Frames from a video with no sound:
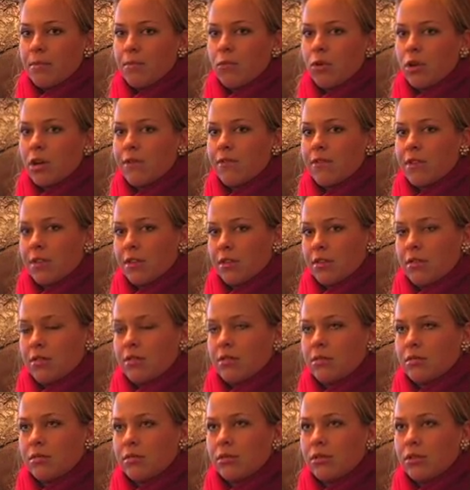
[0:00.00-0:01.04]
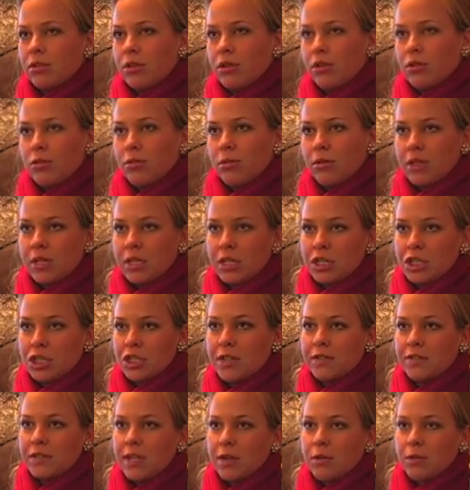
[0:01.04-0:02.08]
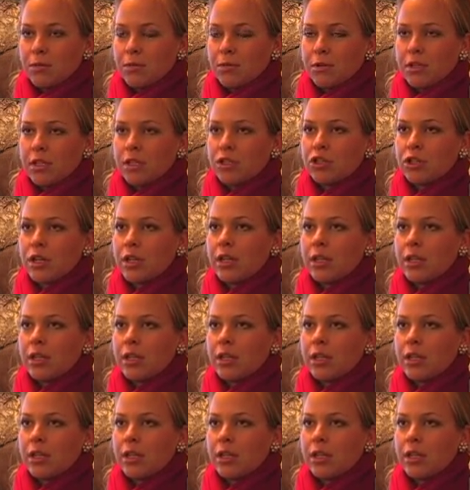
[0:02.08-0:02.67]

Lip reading: One of the new initiatives that we're really